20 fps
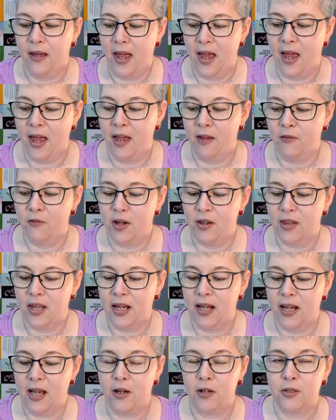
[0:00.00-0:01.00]

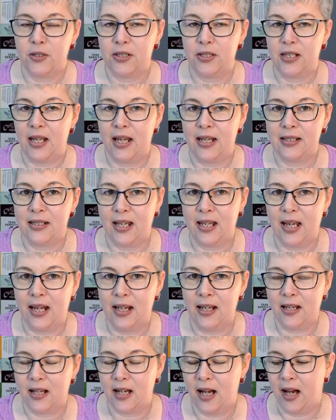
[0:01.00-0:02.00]
Everything else is
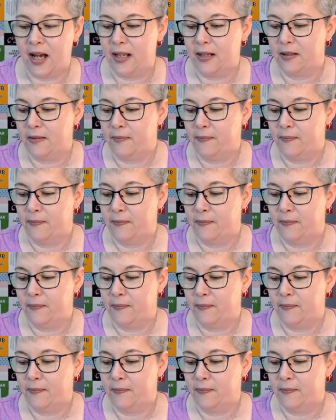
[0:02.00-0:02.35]
getting cut.